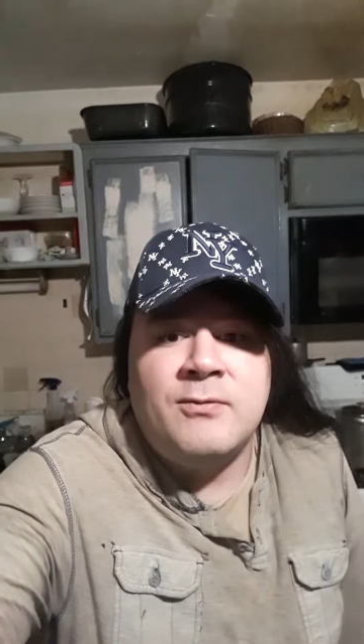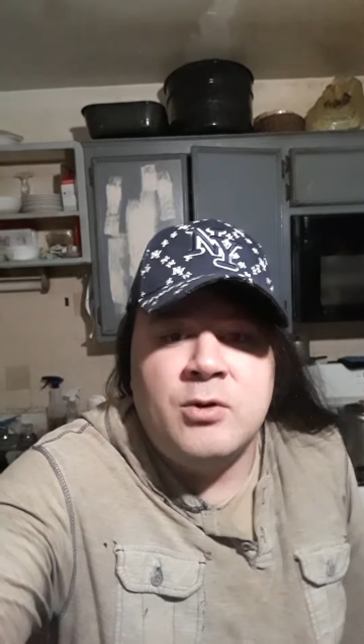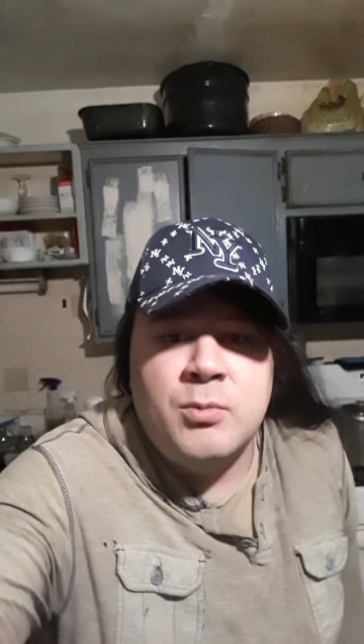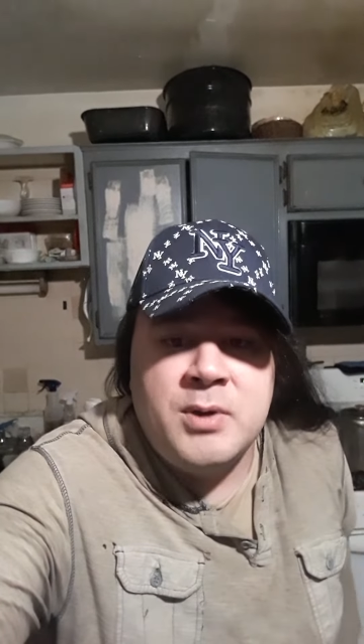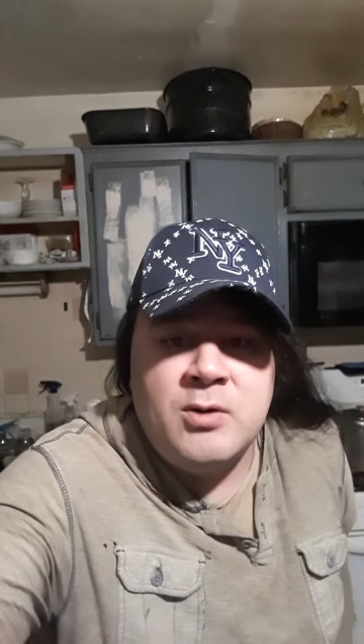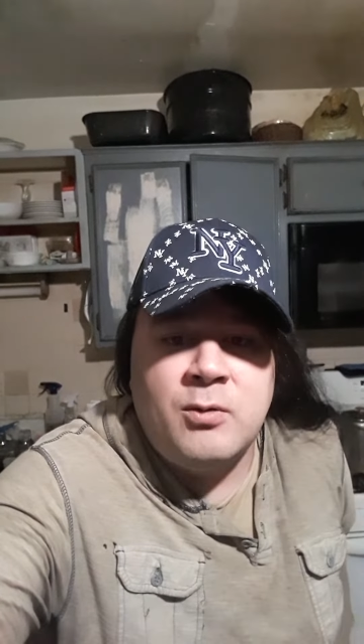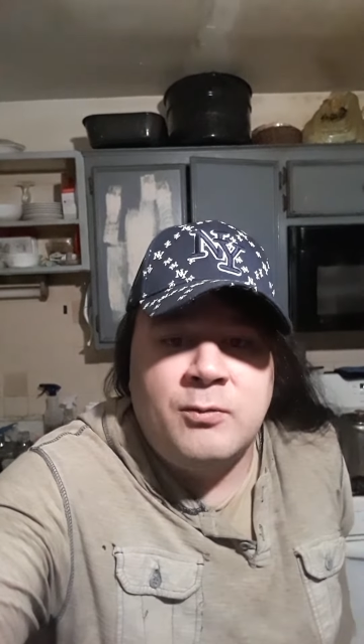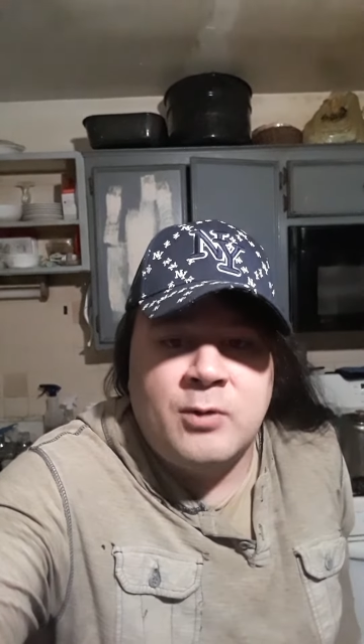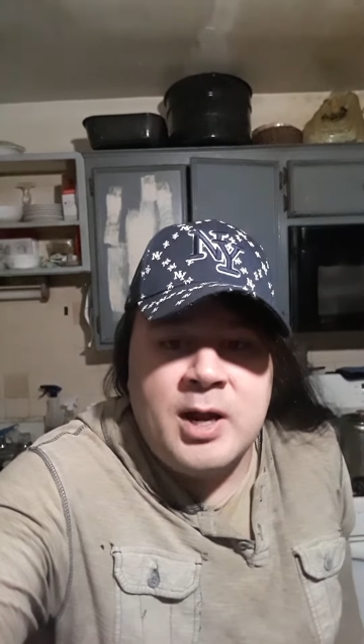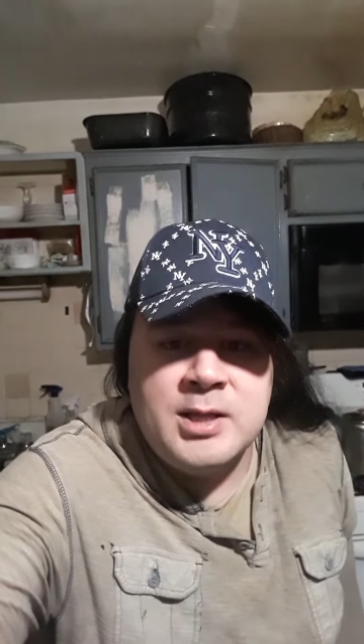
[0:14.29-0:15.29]
Filipino
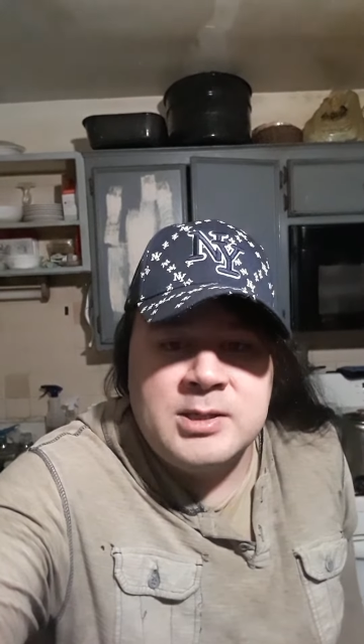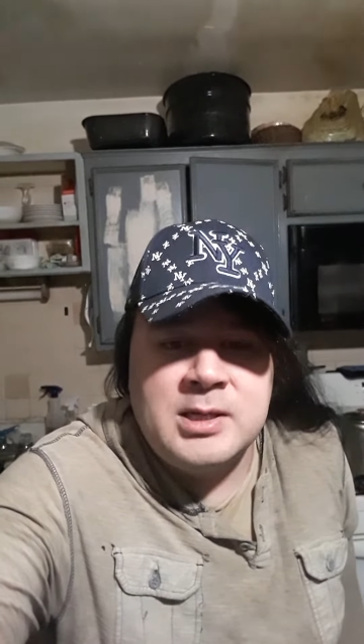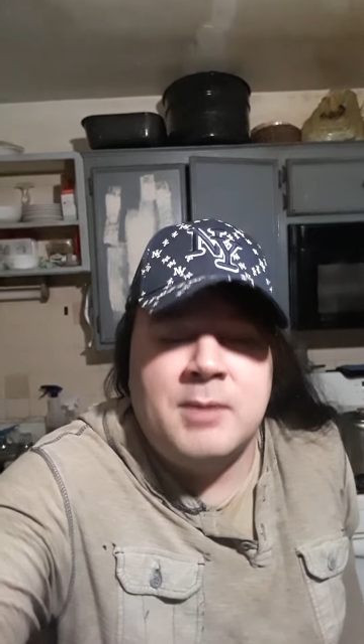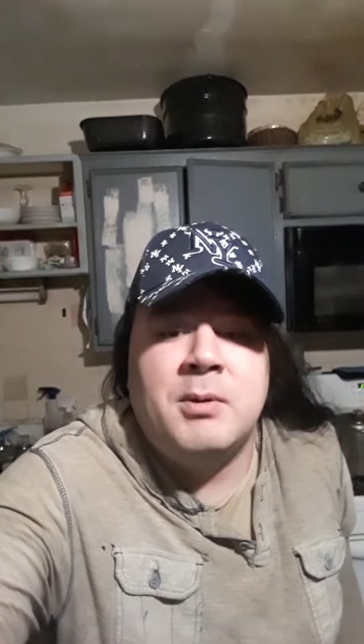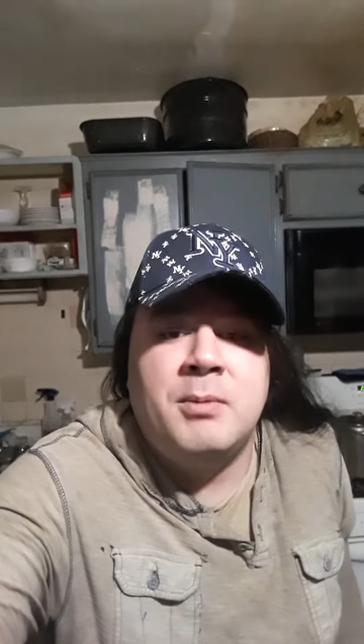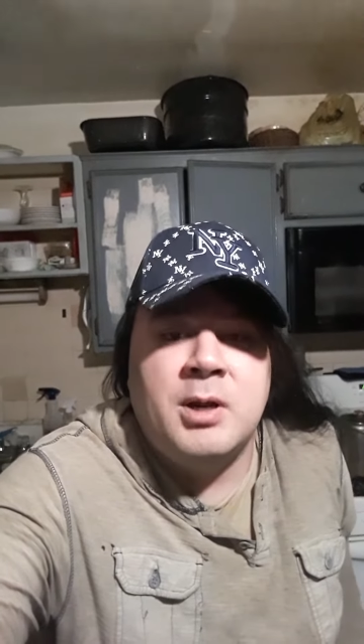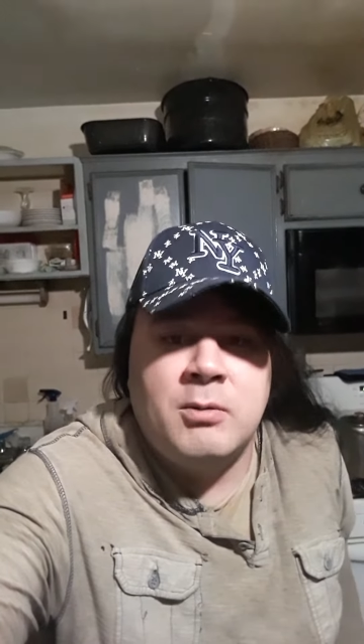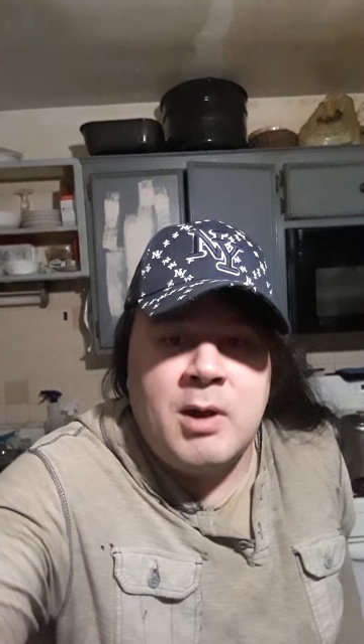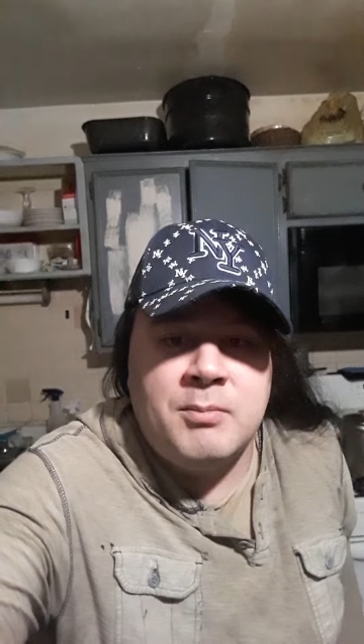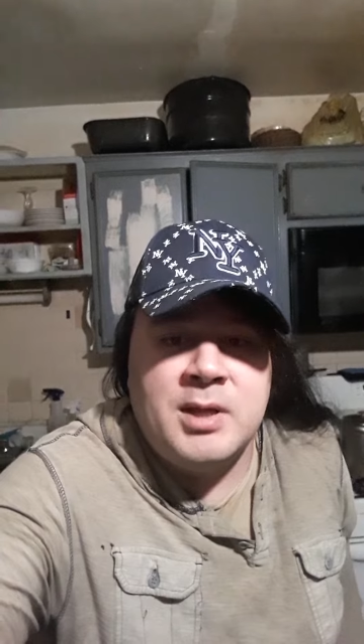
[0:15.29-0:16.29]
friends and everybody
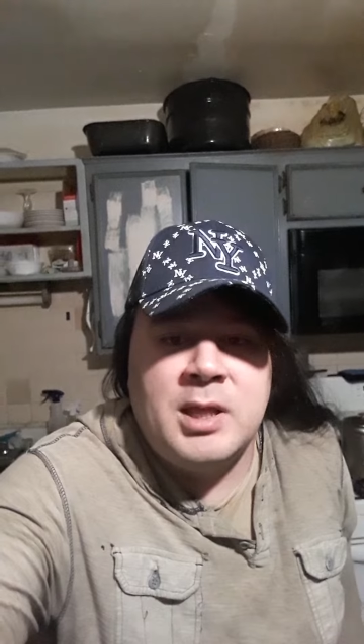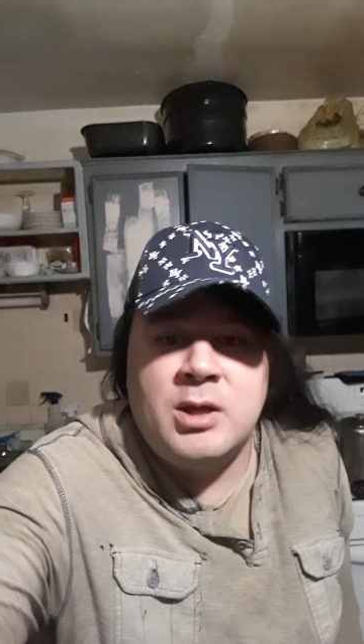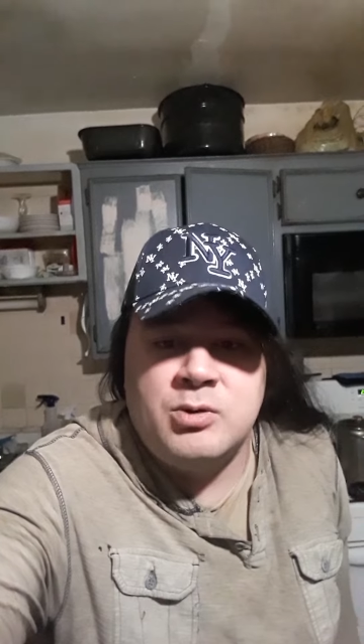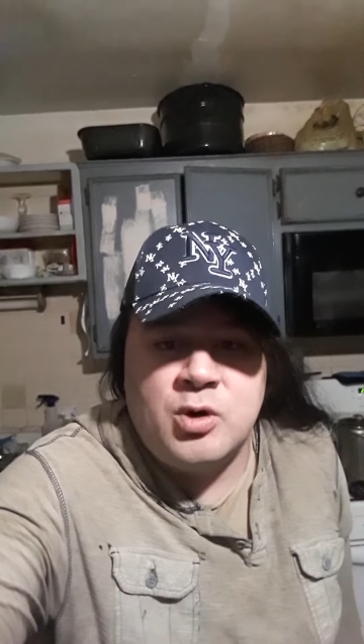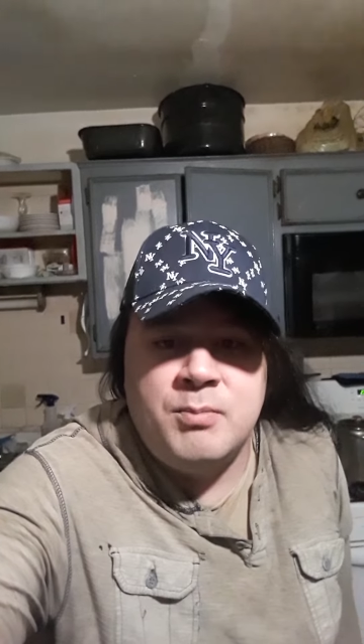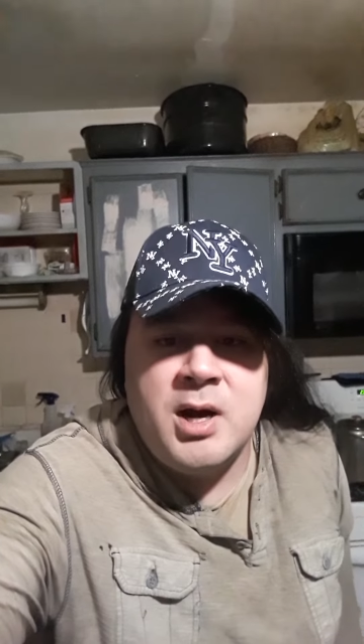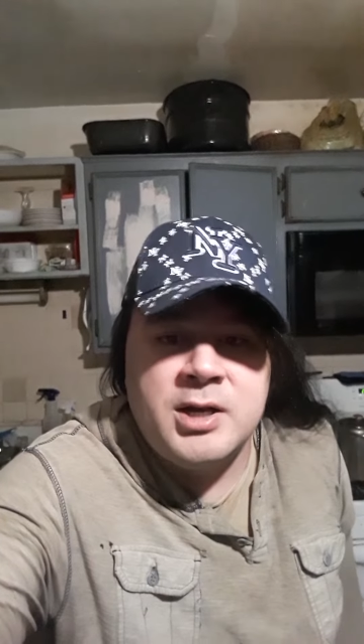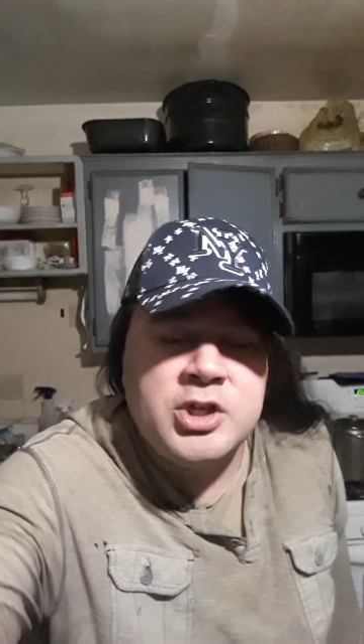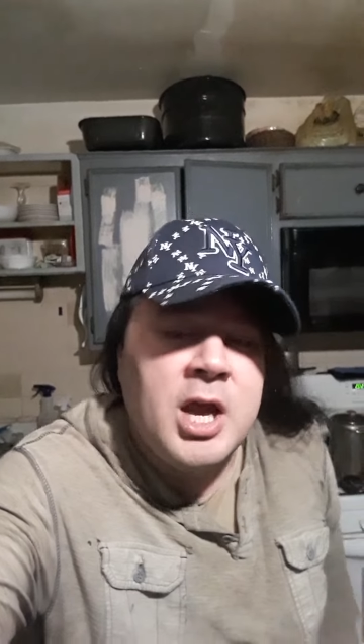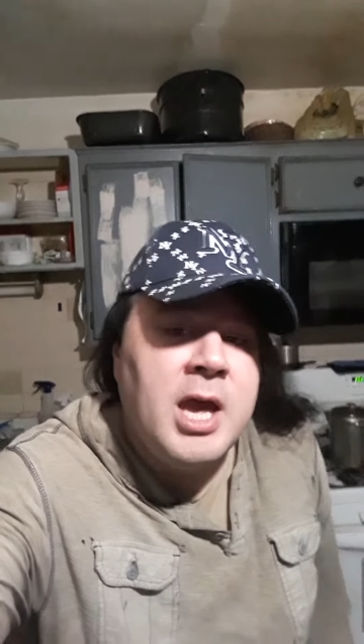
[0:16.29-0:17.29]
around me. Thank you so
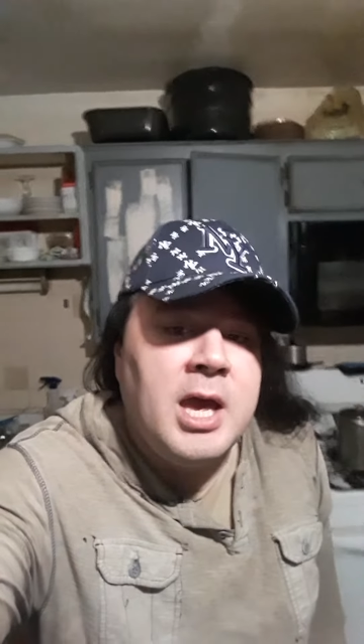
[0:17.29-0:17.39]
much.